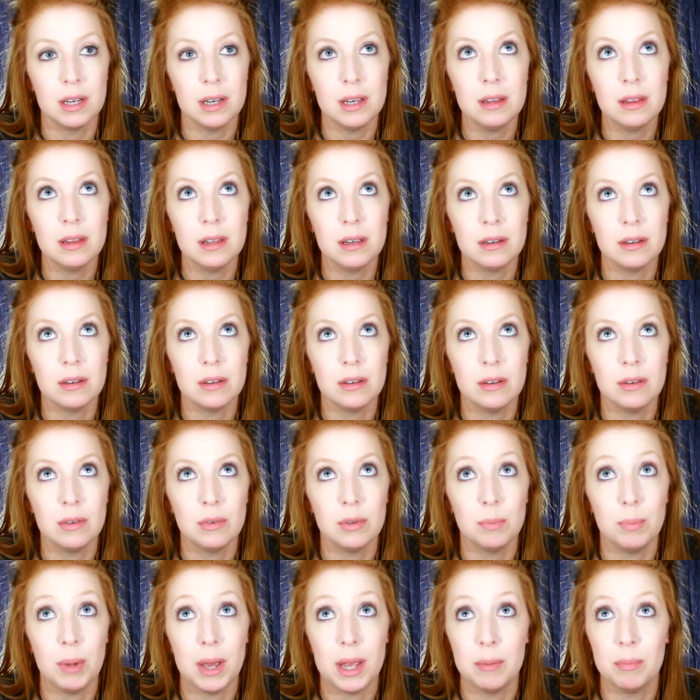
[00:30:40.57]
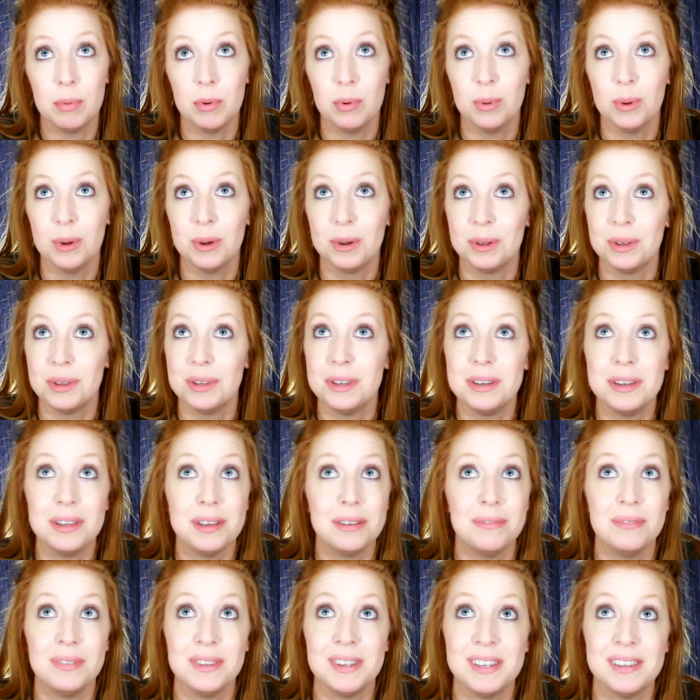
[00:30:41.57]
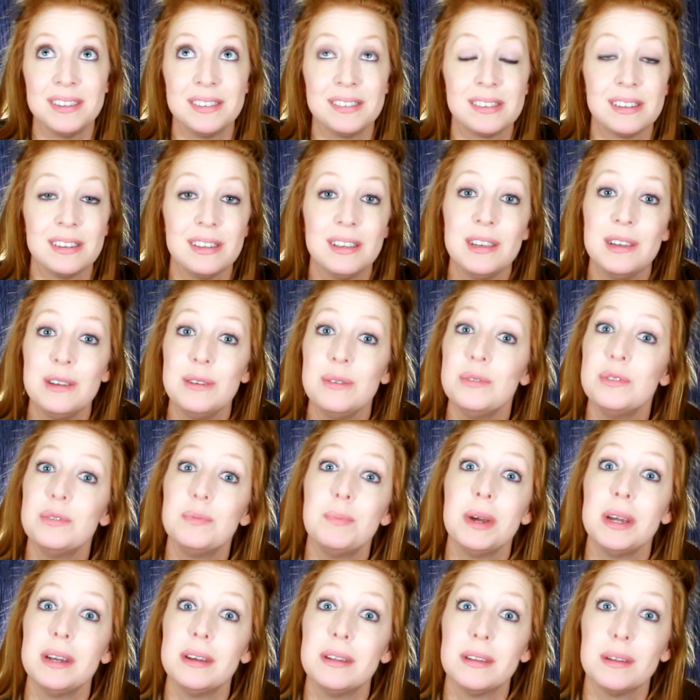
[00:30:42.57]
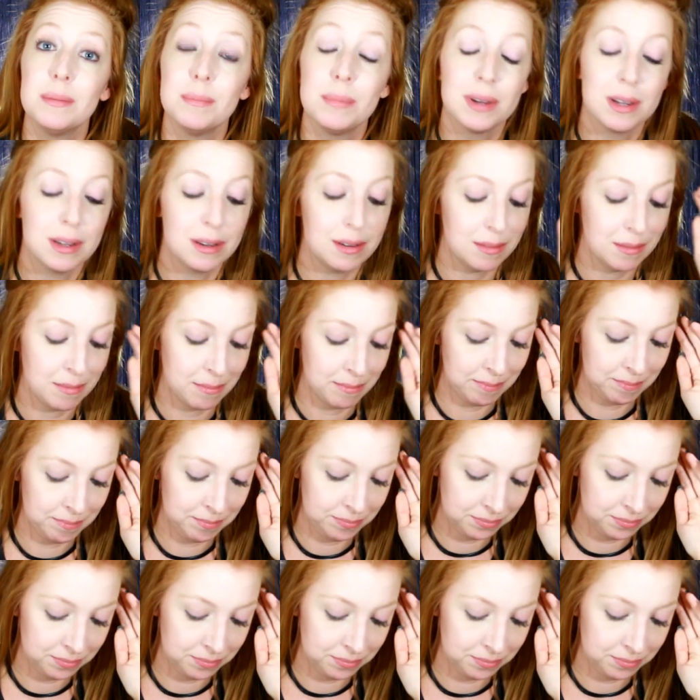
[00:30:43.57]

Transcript: anything to do with paperwork in the DMV is a huge pain in the butt.